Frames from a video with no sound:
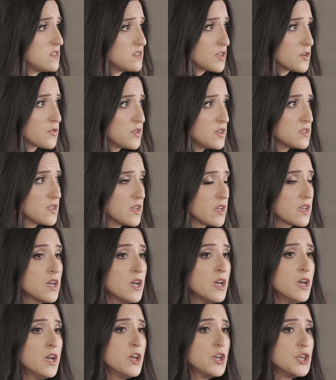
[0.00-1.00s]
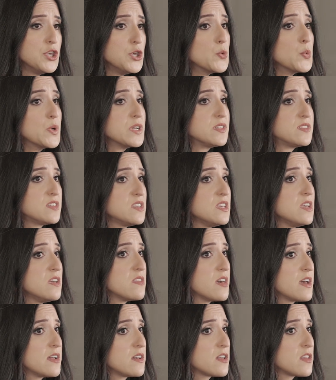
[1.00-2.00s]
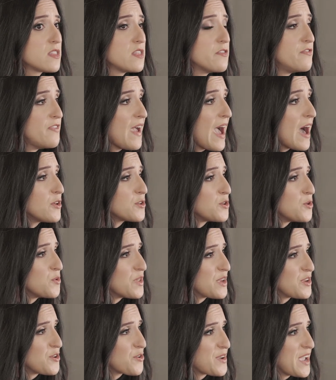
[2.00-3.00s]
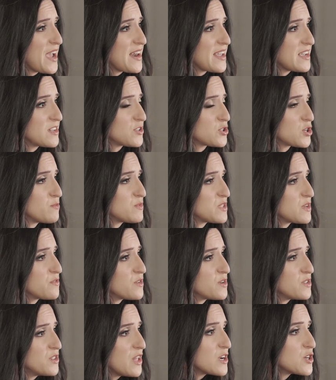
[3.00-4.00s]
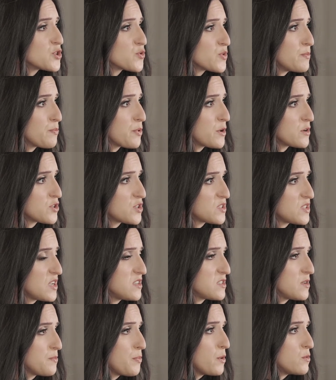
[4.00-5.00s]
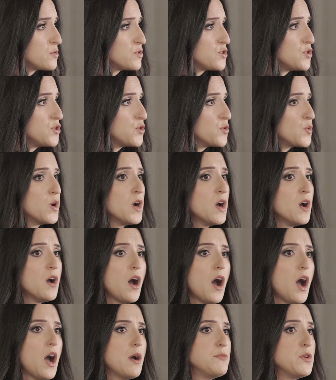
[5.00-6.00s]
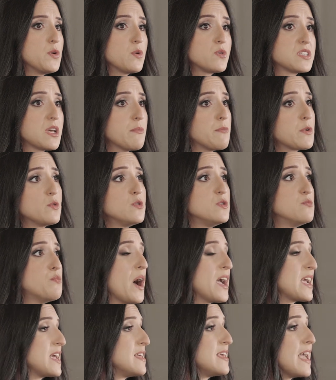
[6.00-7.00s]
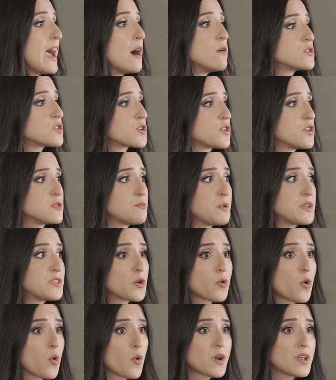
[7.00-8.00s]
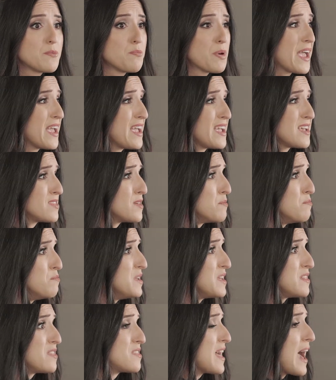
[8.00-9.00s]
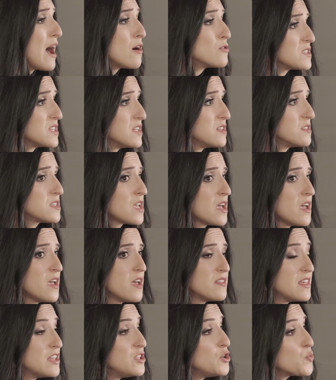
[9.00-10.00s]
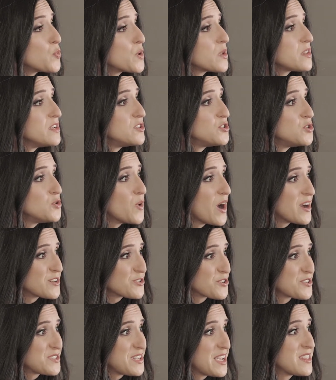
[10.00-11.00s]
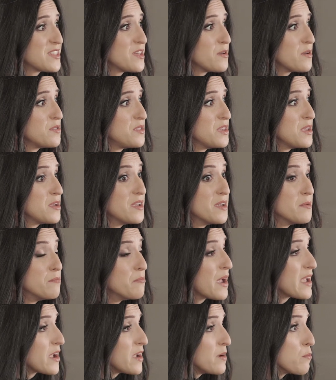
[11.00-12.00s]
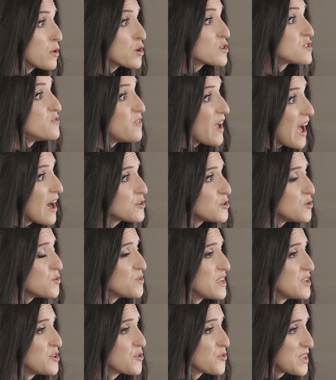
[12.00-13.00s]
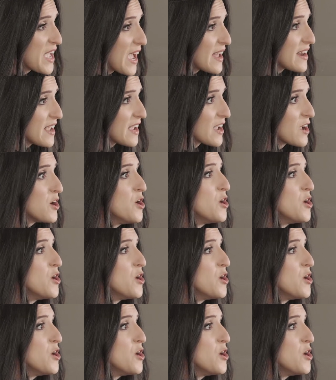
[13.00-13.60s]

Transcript: is increasing, you would see that the value that you're getting in terms of a luxury purchase as opposed to someone who's buying in the outskirts, but they're already paying the mid-thousands, then you really do understand the immense value that you're getting